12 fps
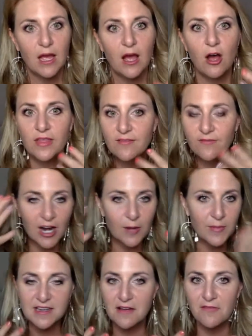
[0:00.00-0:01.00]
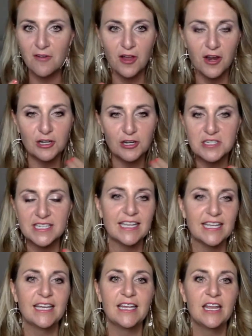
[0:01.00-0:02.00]
All the environment's not falling on your
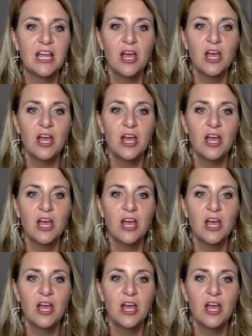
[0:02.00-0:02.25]
skin,